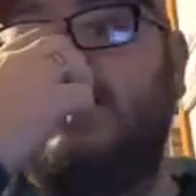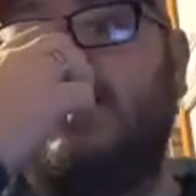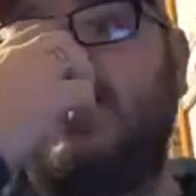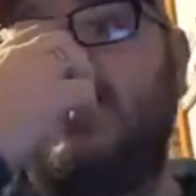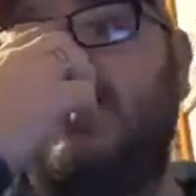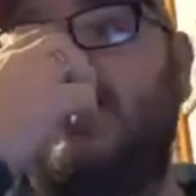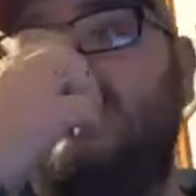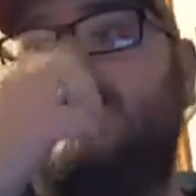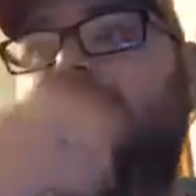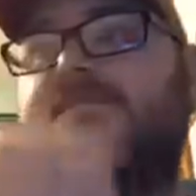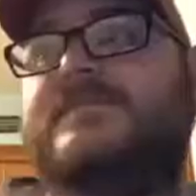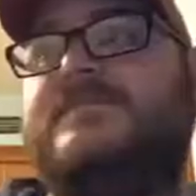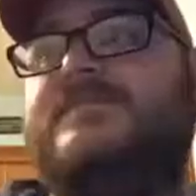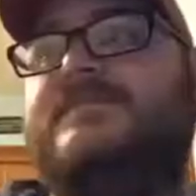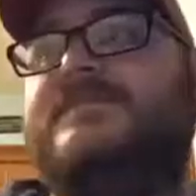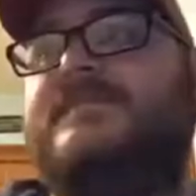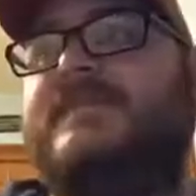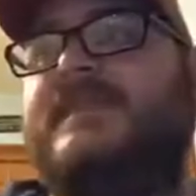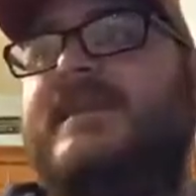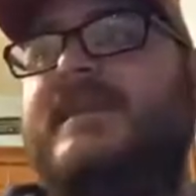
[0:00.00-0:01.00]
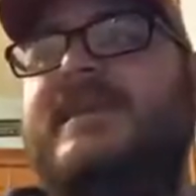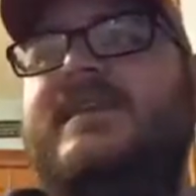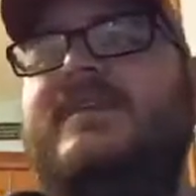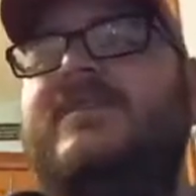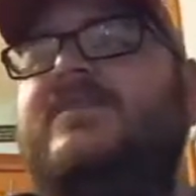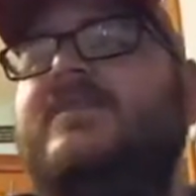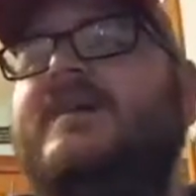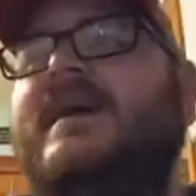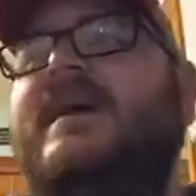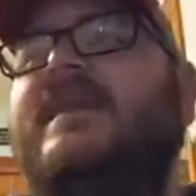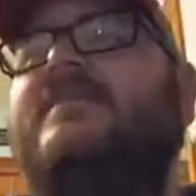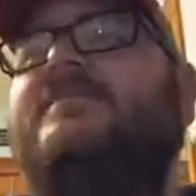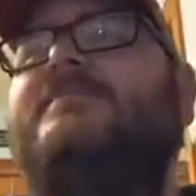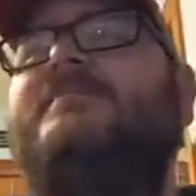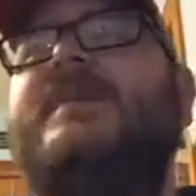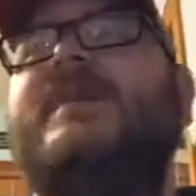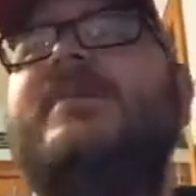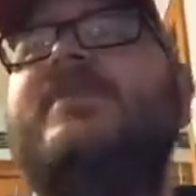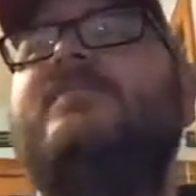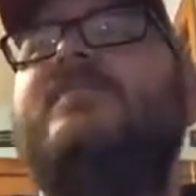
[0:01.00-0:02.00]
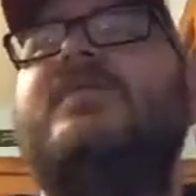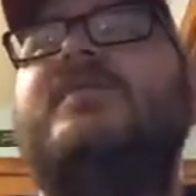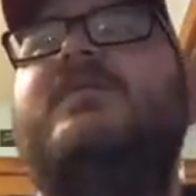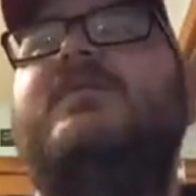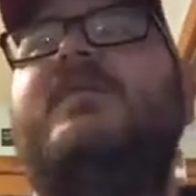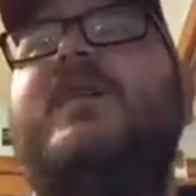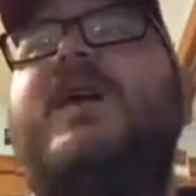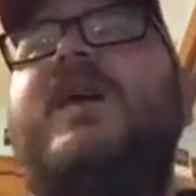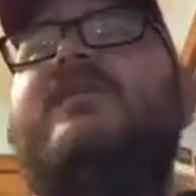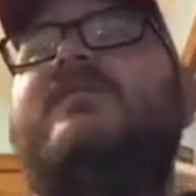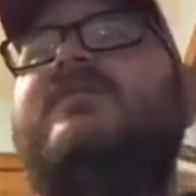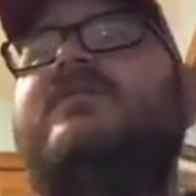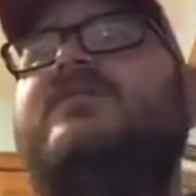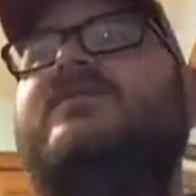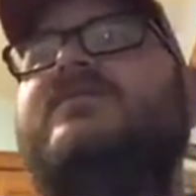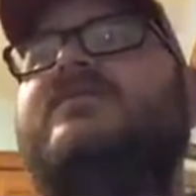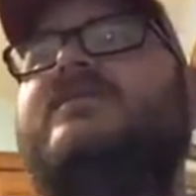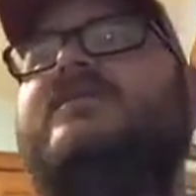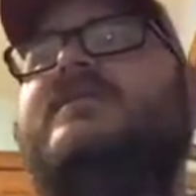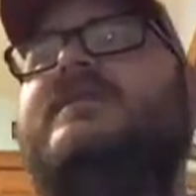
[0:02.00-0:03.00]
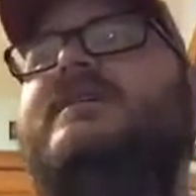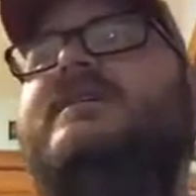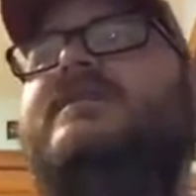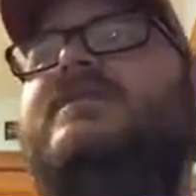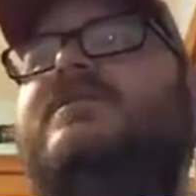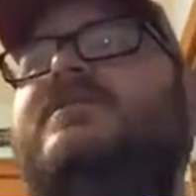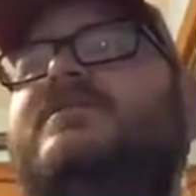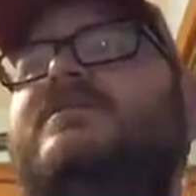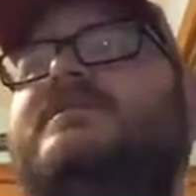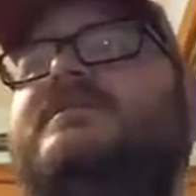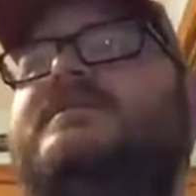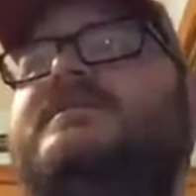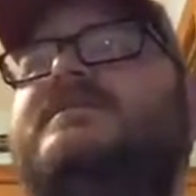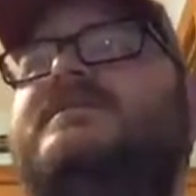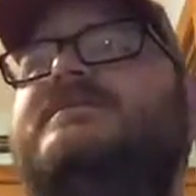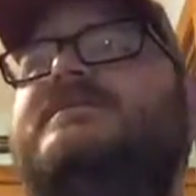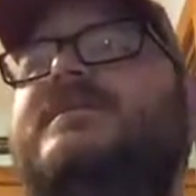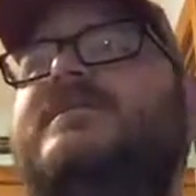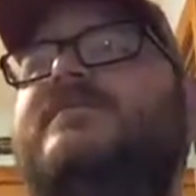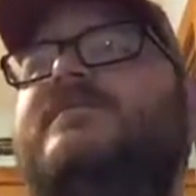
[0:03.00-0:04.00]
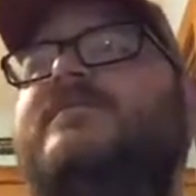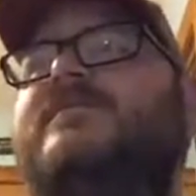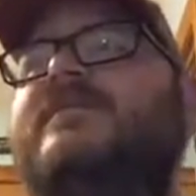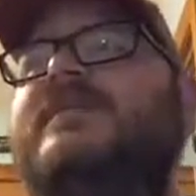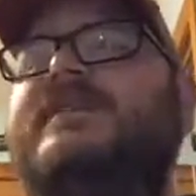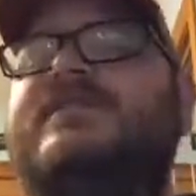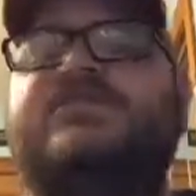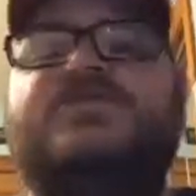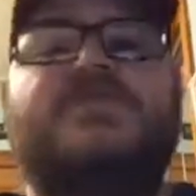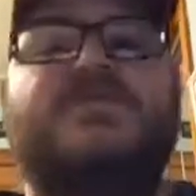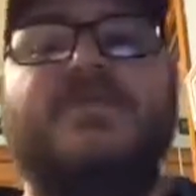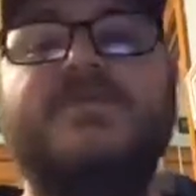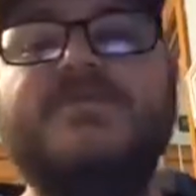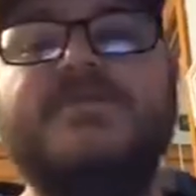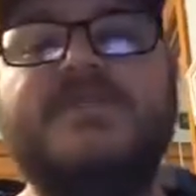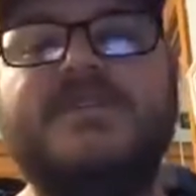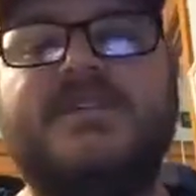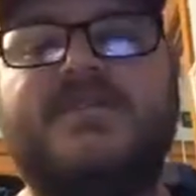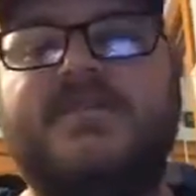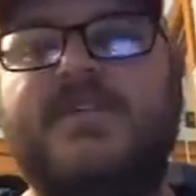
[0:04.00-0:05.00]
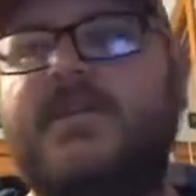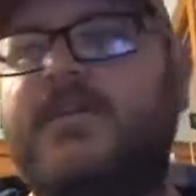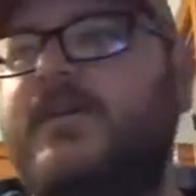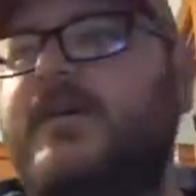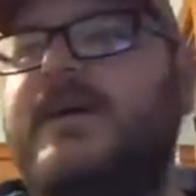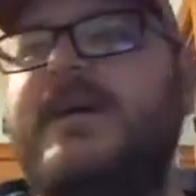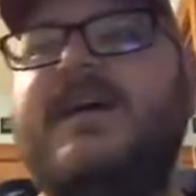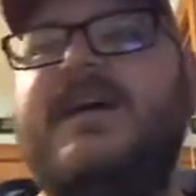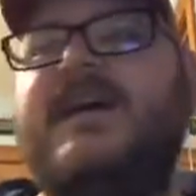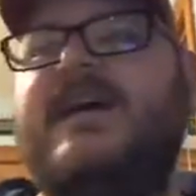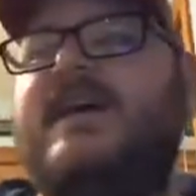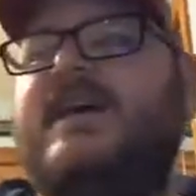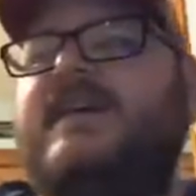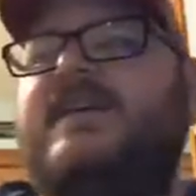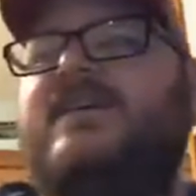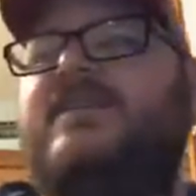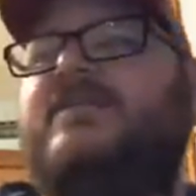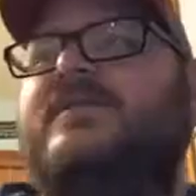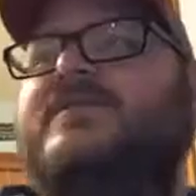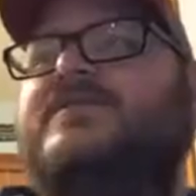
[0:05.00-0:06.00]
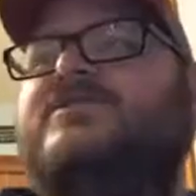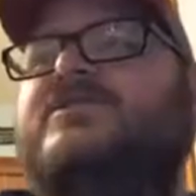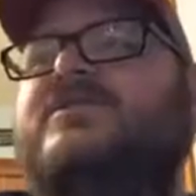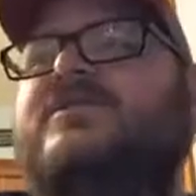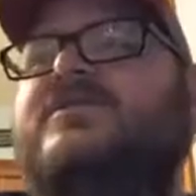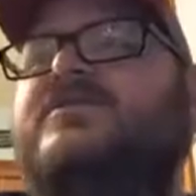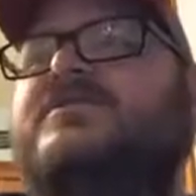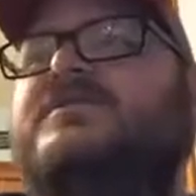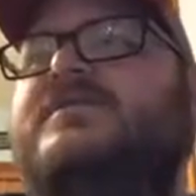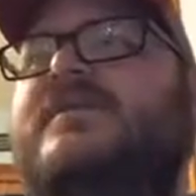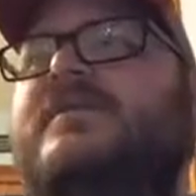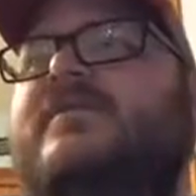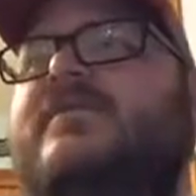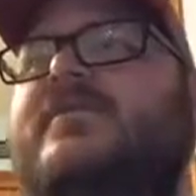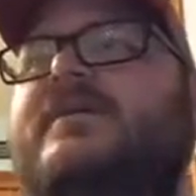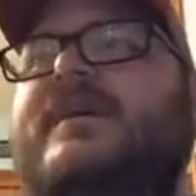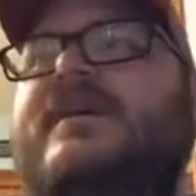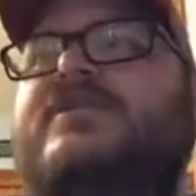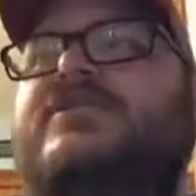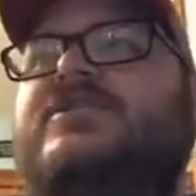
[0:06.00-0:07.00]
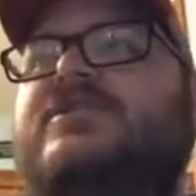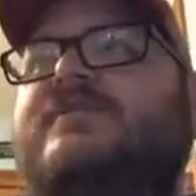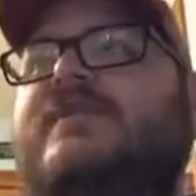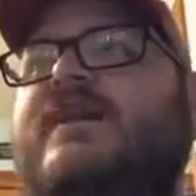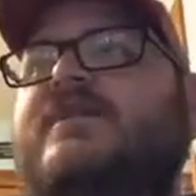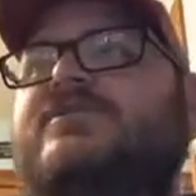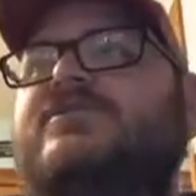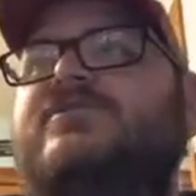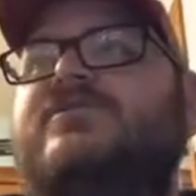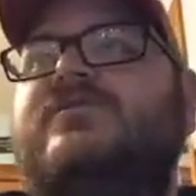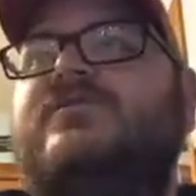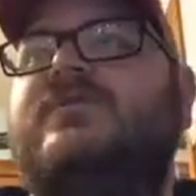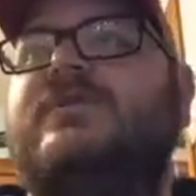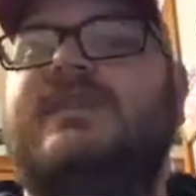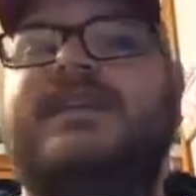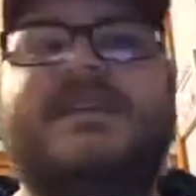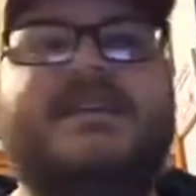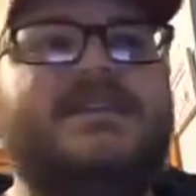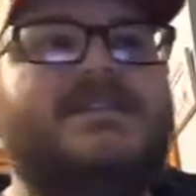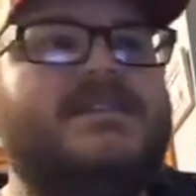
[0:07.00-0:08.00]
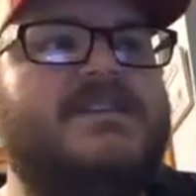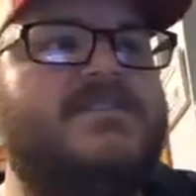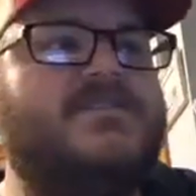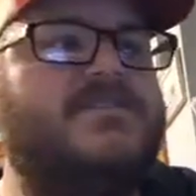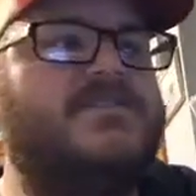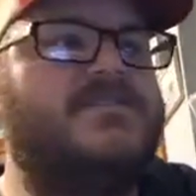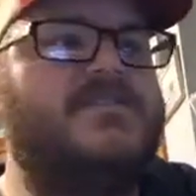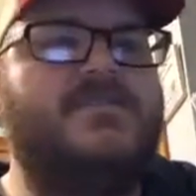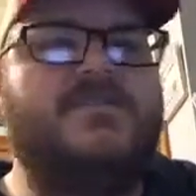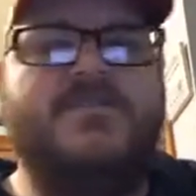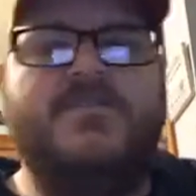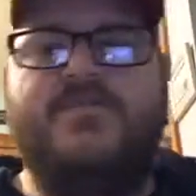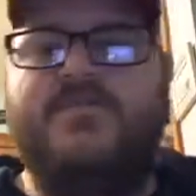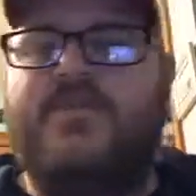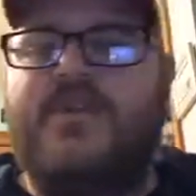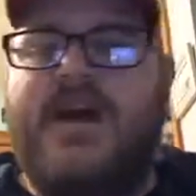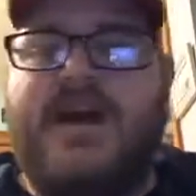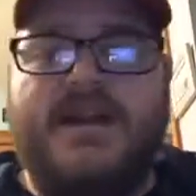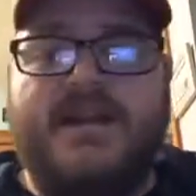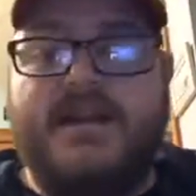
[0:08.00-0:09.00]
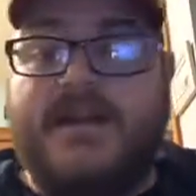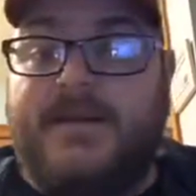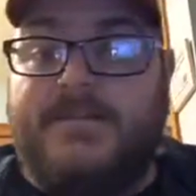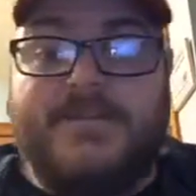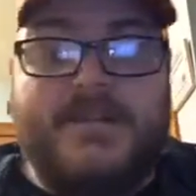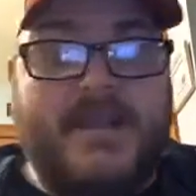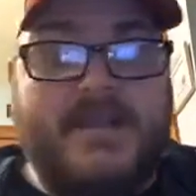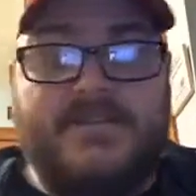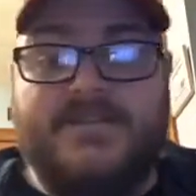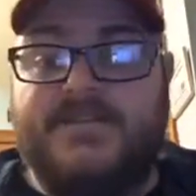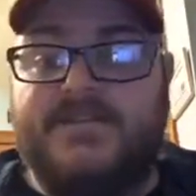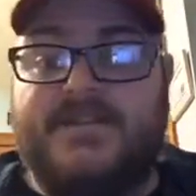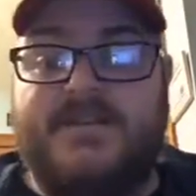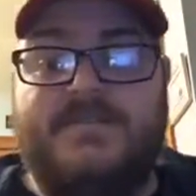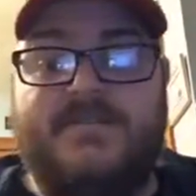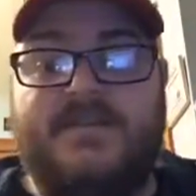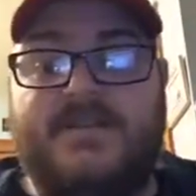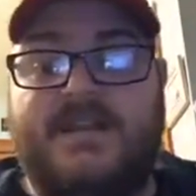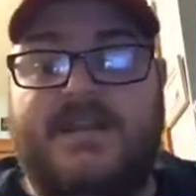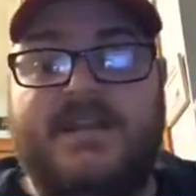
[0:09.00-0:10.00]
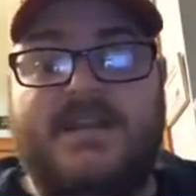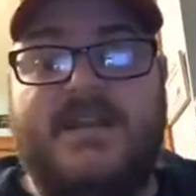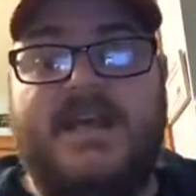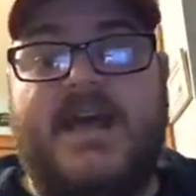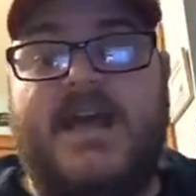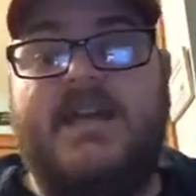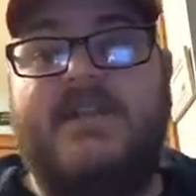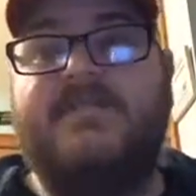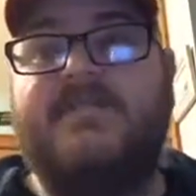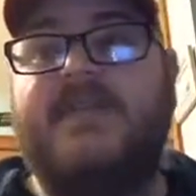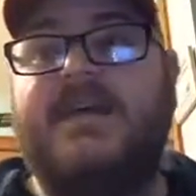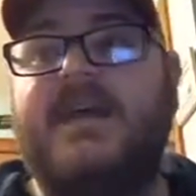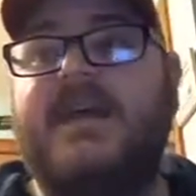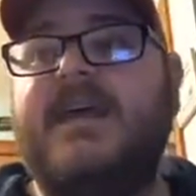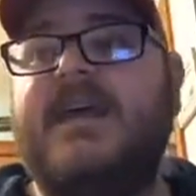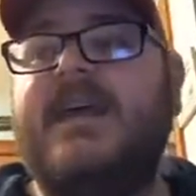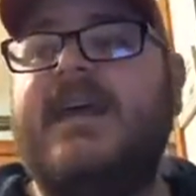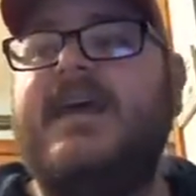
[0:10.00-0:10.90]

At a bare minimum, offer, something exclusive, exclusive information about certain releases or certain new product updates or something like that. Okay.